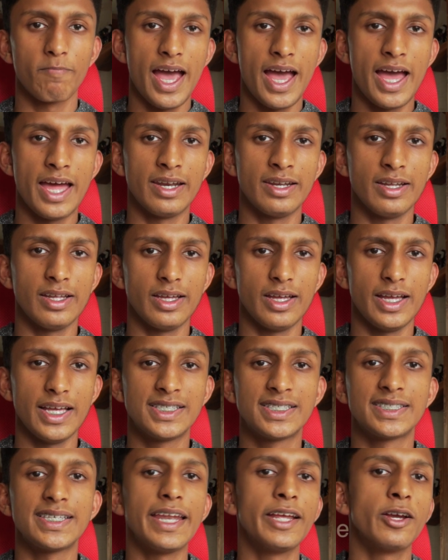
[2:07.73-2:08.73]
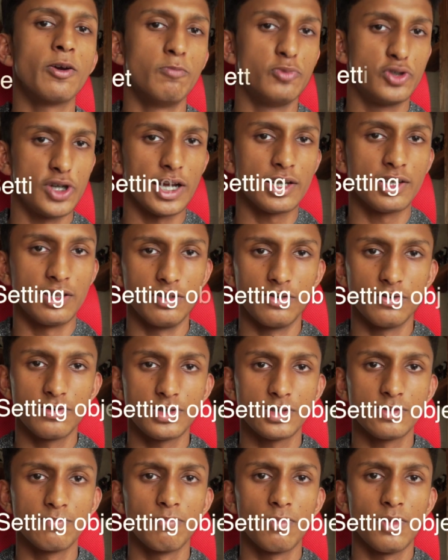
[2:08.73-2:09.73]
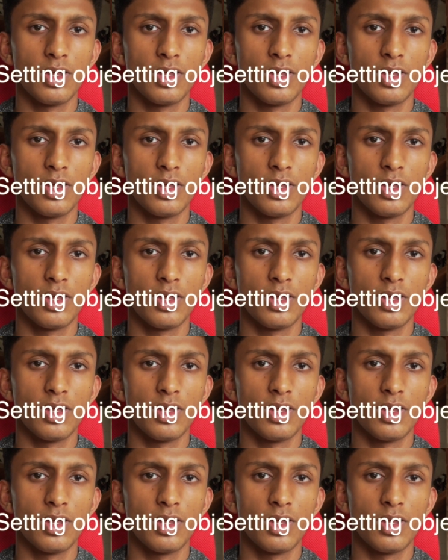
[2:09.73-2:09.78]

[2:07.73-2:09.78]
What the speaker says: and it's setting objectives.